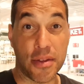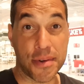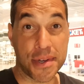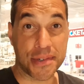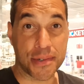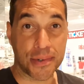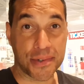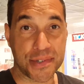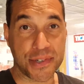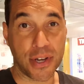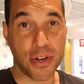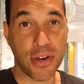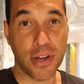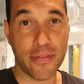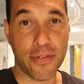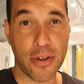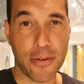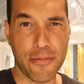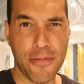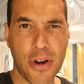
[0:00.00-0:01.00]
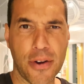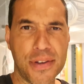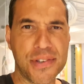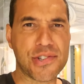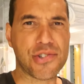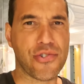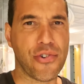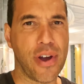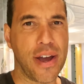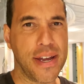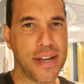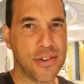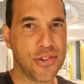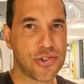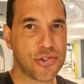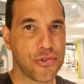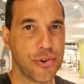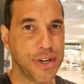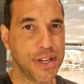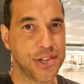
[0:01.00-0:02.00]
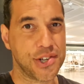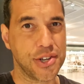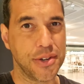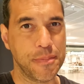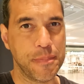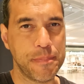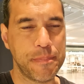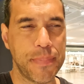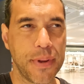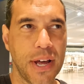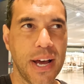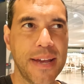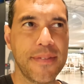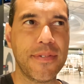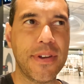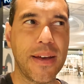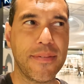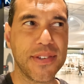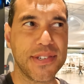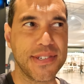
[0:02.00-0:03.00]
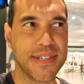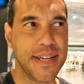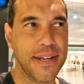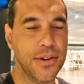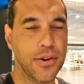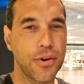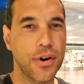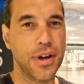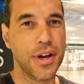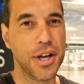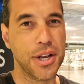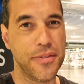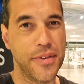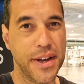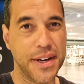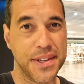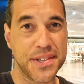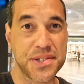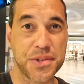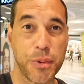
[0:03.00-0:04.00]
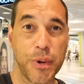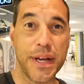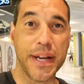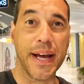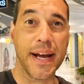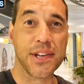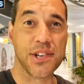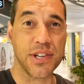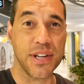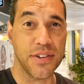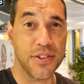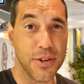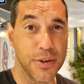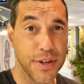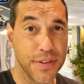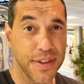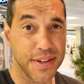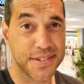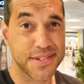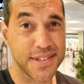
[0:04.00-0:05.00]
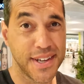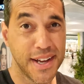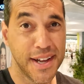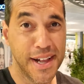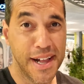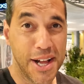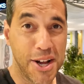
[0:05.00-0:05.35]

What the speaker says: Now, there is also another very strange tradition, but I've never seen or heard of any Swede actually doing this,